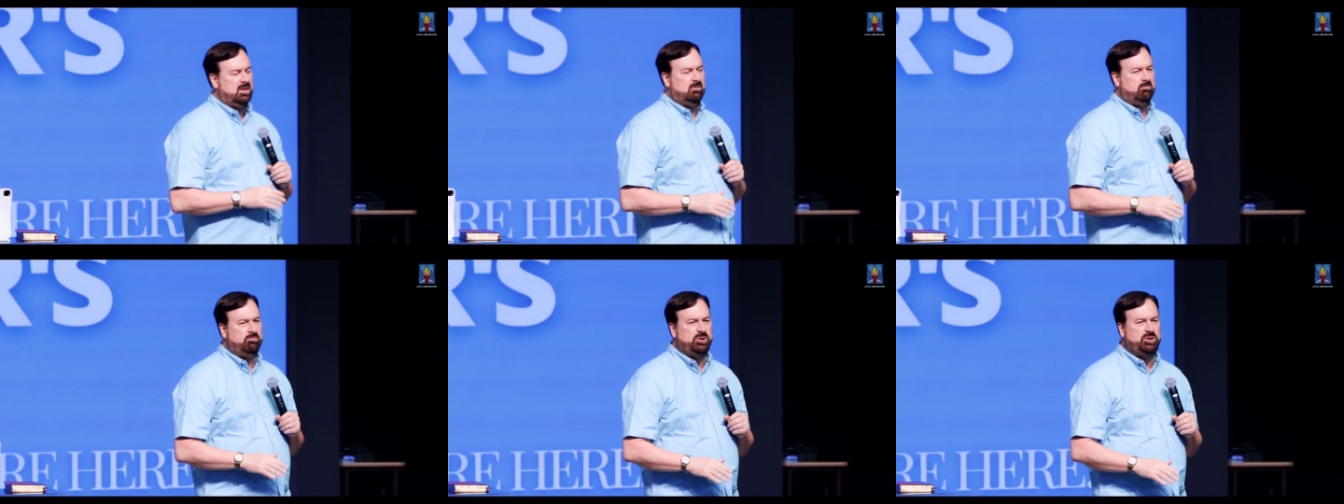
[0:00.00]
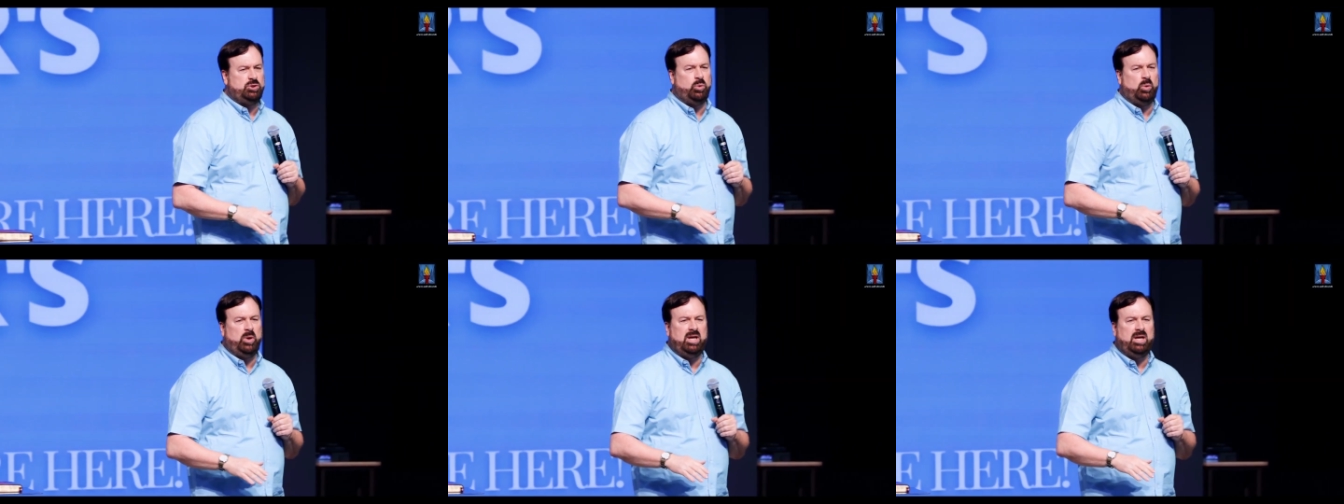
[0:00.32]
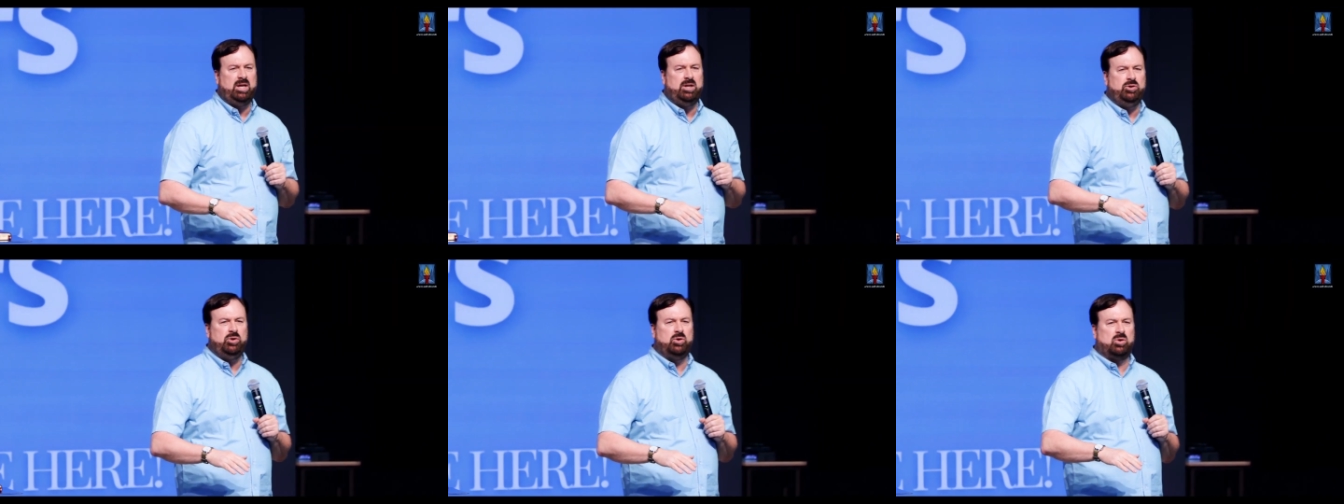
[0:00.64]

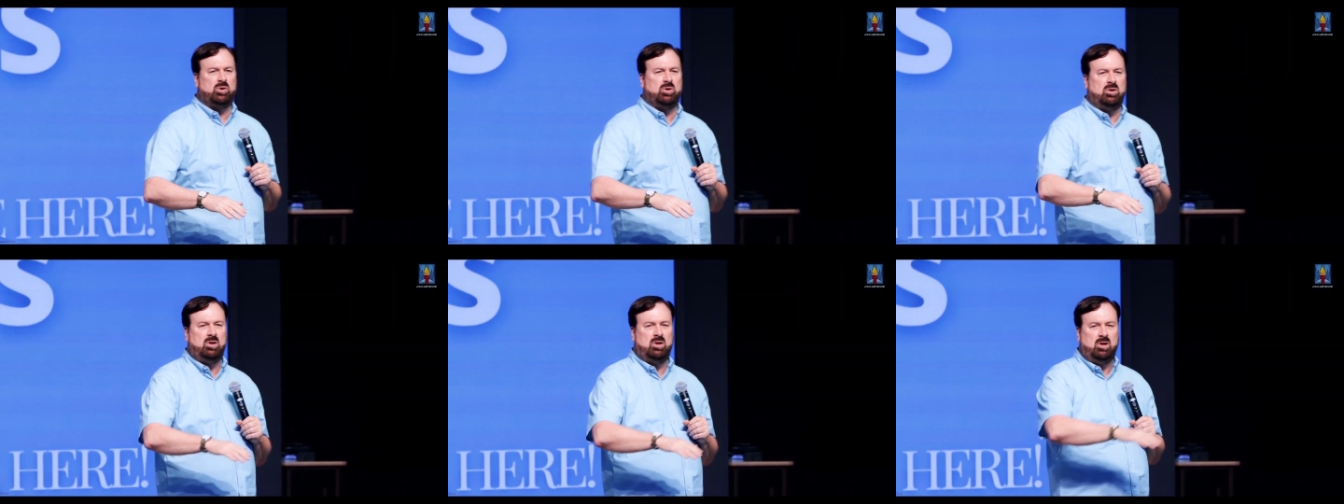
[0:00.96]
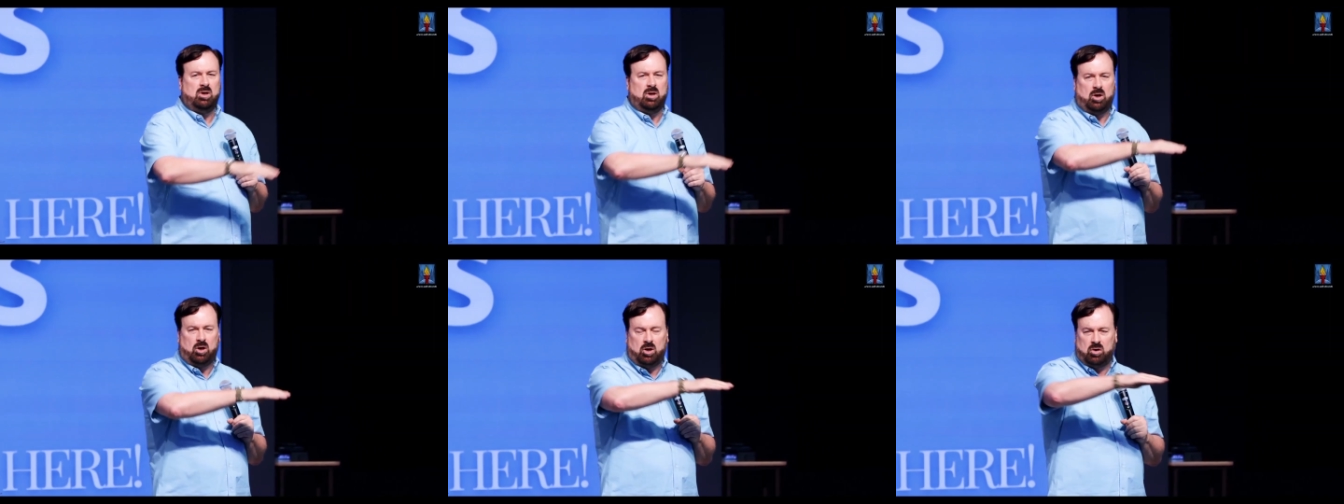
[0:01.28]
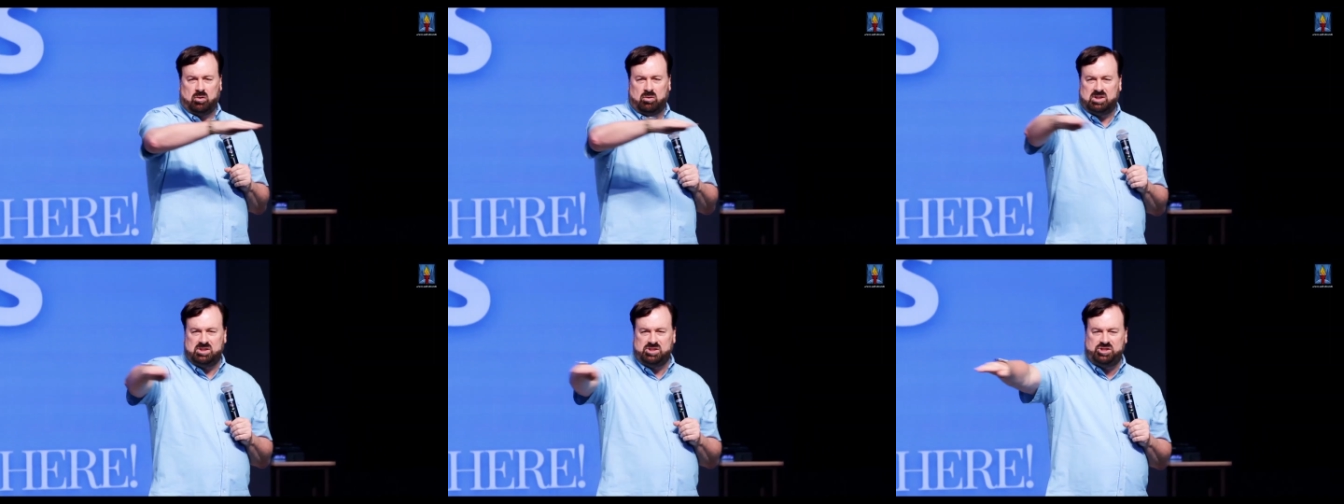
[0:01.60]
between your
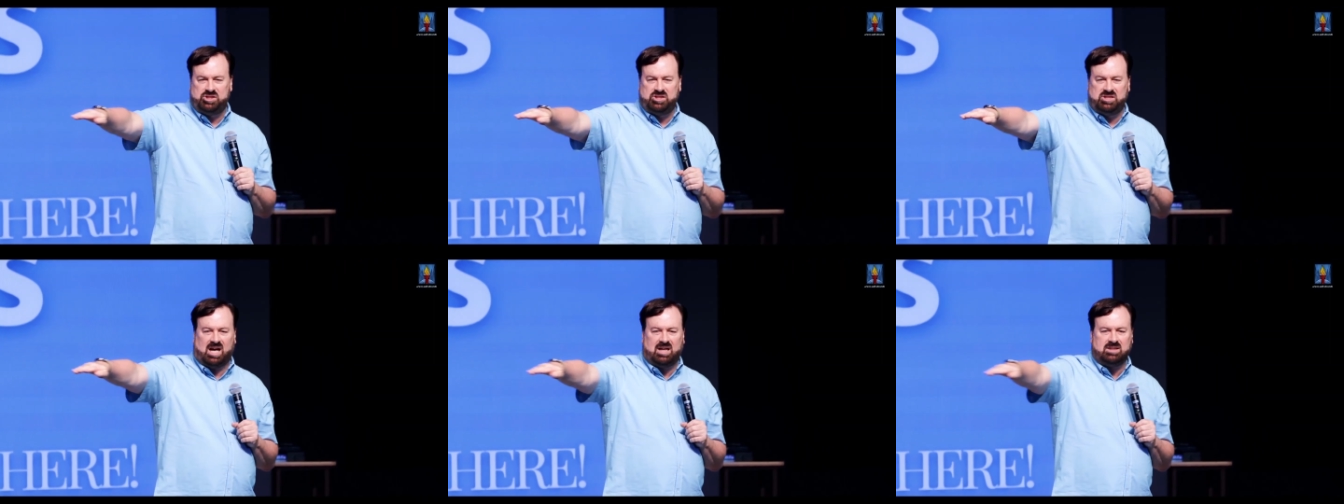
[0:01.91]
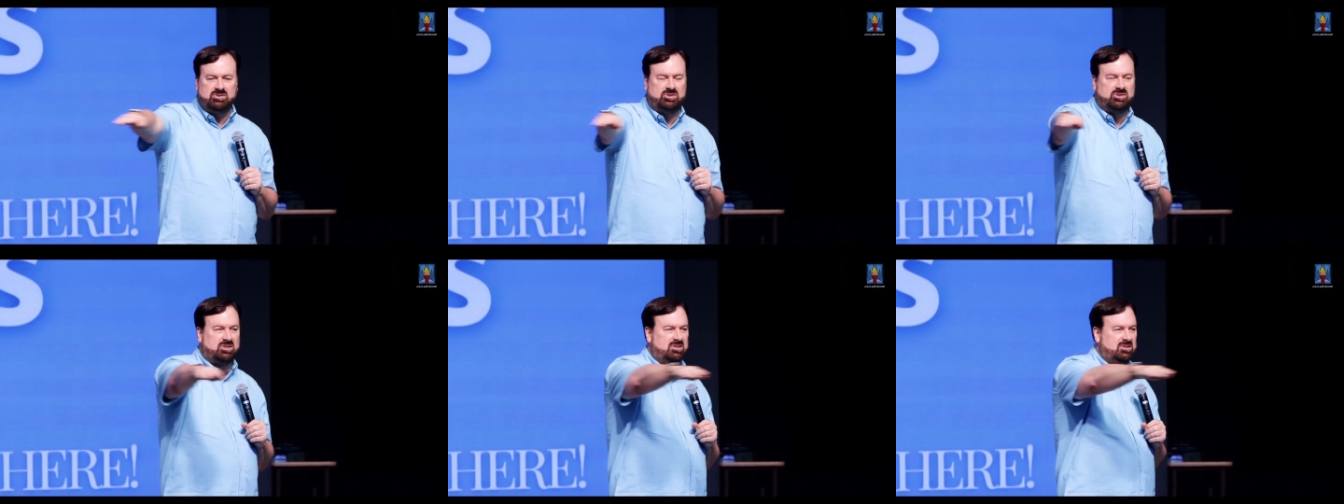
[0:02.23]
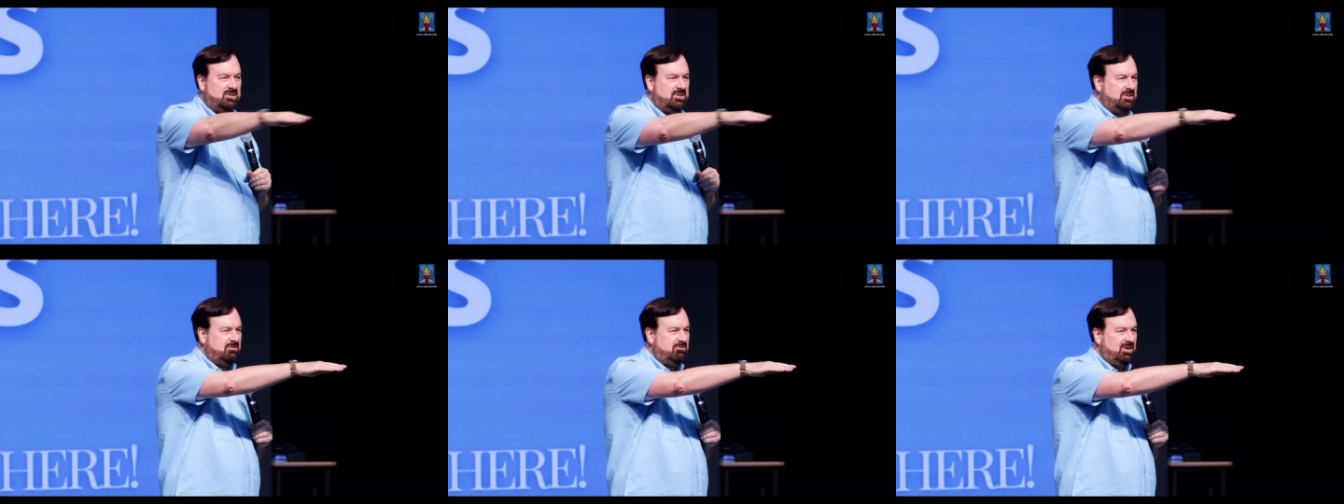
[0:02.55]

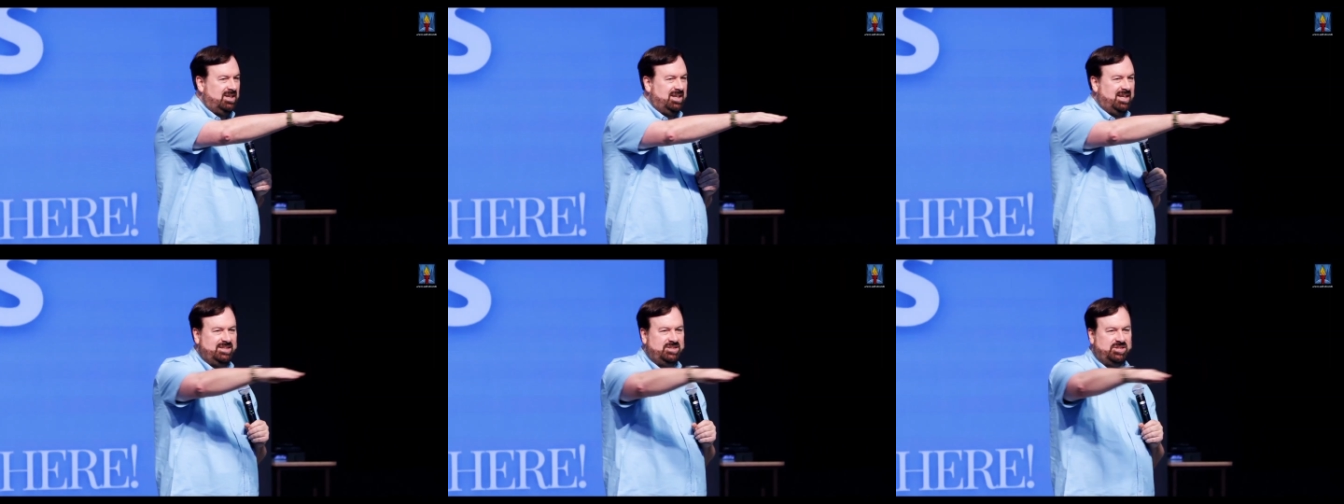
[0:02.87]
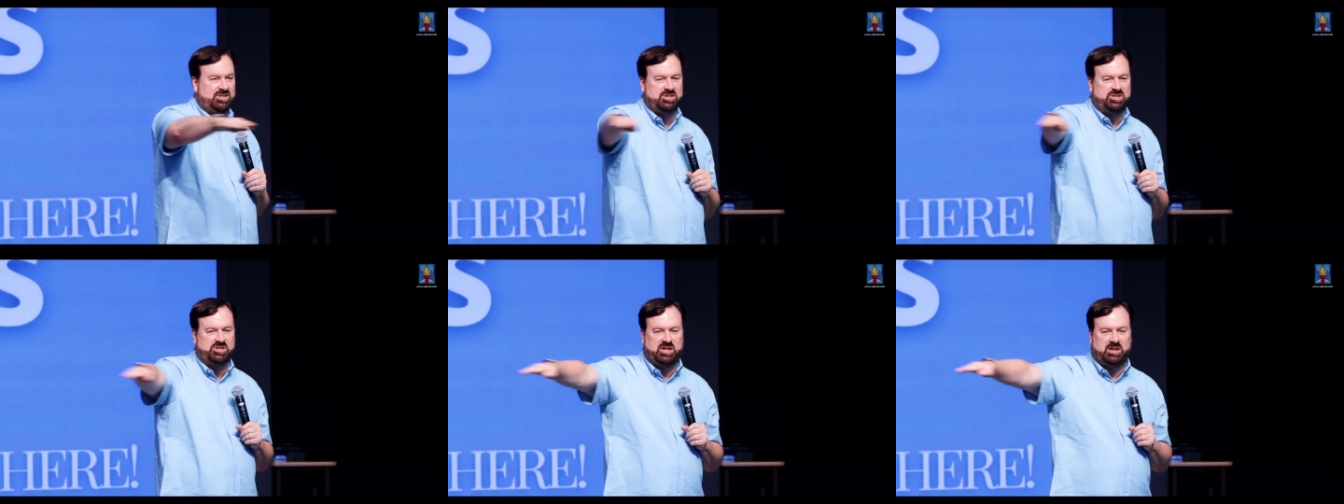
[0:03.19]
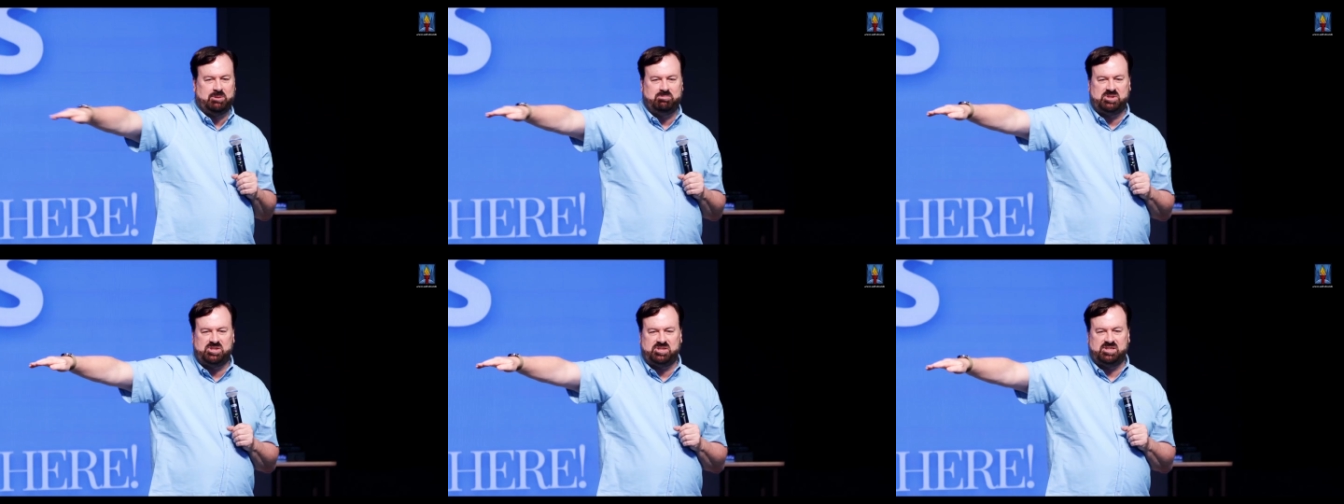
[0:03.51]
horizontal
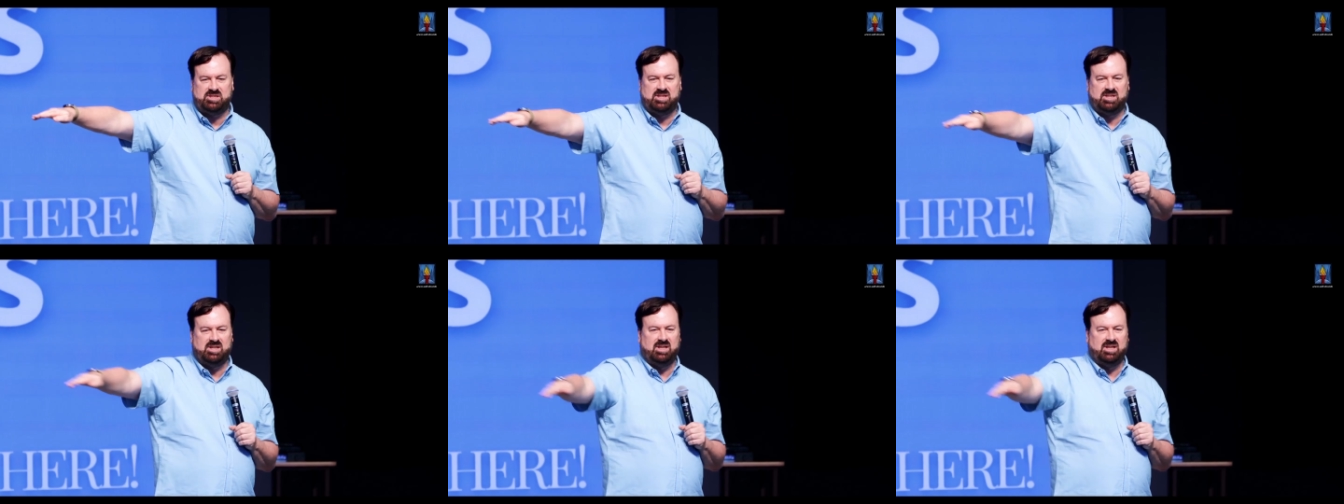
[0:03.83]
relationships